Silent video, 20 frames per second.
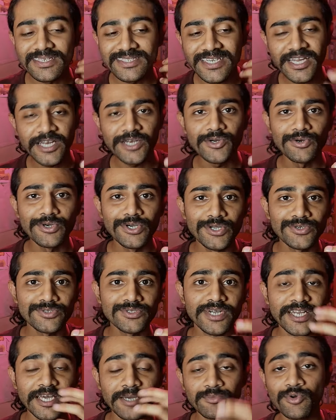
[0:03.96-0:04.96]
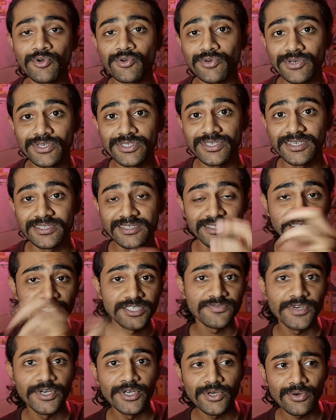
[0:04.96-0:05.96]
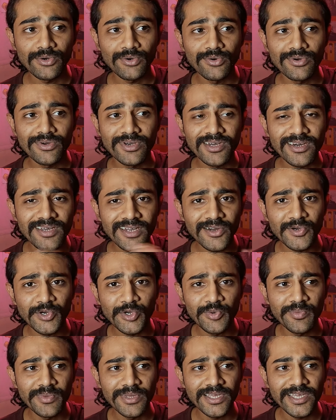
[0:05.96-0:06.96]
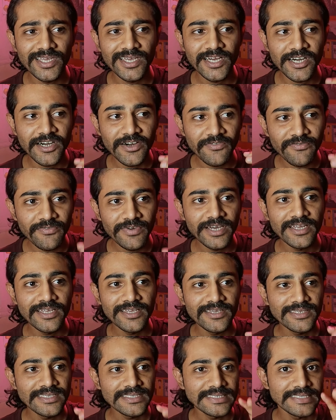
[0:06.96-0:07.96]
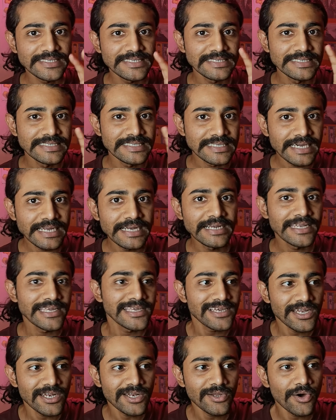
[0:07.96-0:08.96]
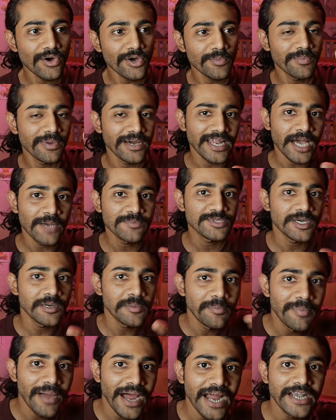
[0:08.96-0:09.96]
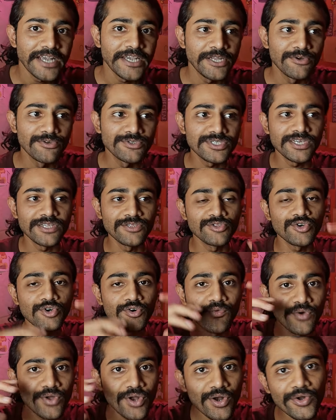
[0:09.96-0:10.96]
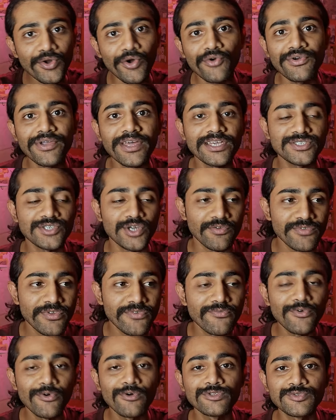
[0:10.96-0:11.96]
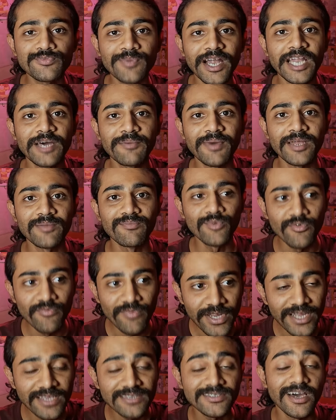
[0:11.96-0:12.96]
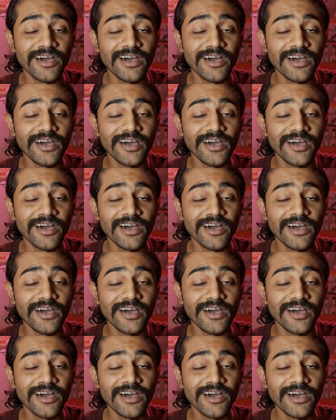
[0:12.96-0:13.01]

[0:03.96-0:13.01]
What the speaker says: the second good news that I'm going to discuss in this video could turn out to be a very critical or perhaps a bad news in the overall context of the fourth Spider-Man movie